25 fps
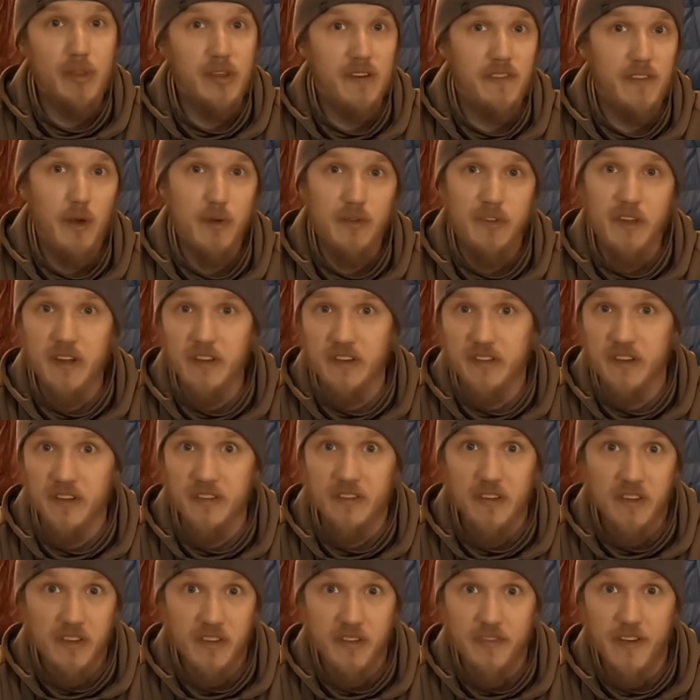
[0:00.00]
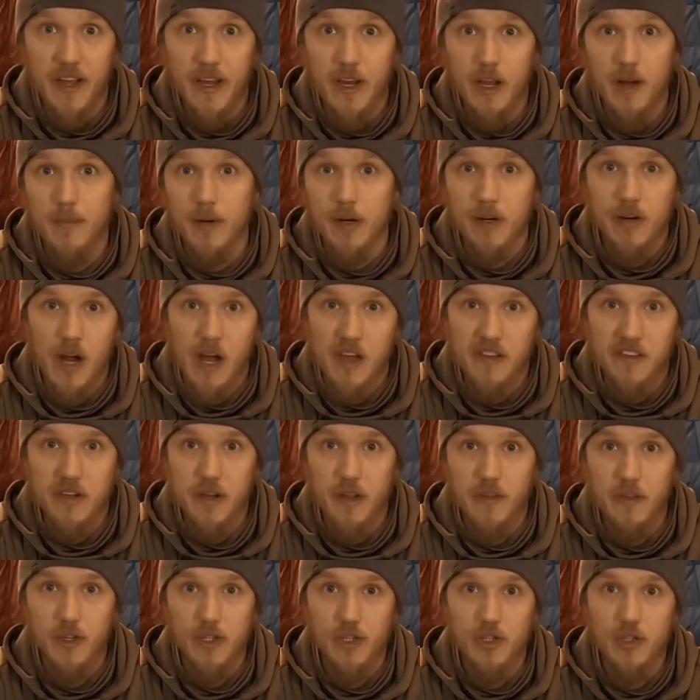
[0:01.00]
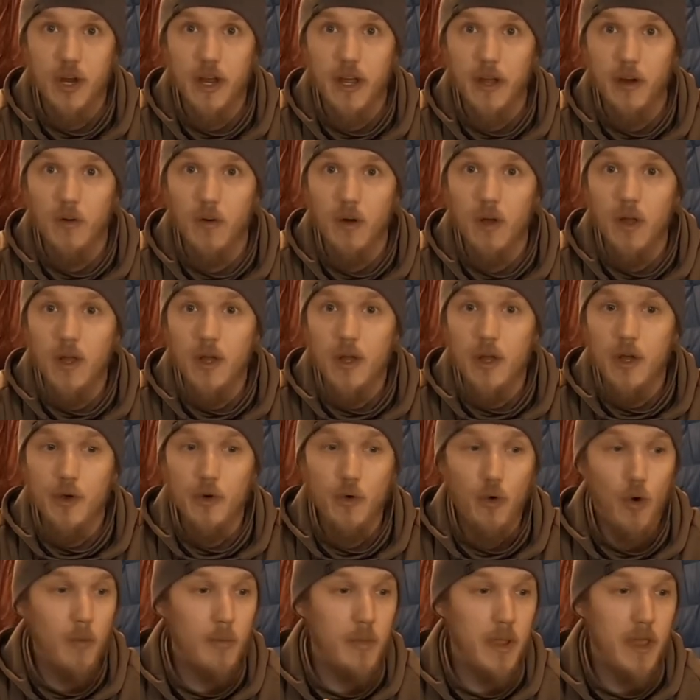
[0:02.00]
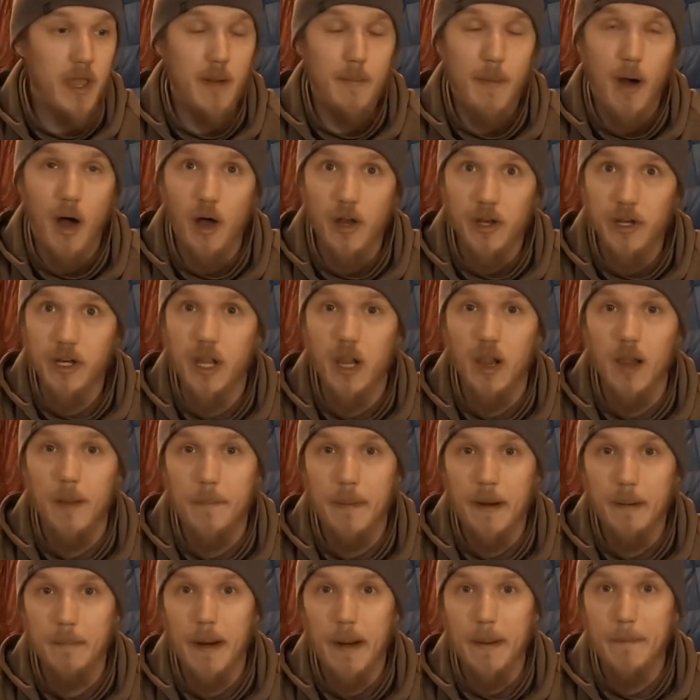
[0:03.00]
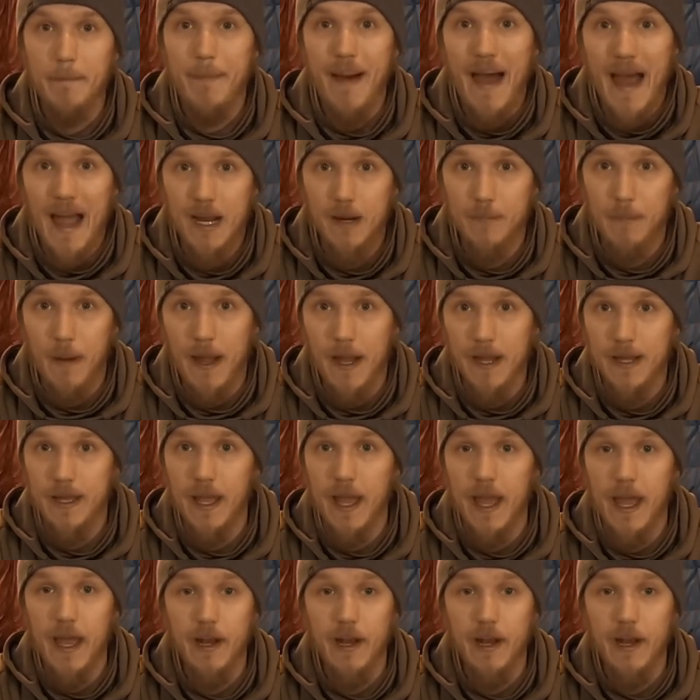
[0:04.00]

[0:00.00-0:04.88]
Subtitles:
of those instances, if I come across it on the trail, normally I'm unclipping my backpack.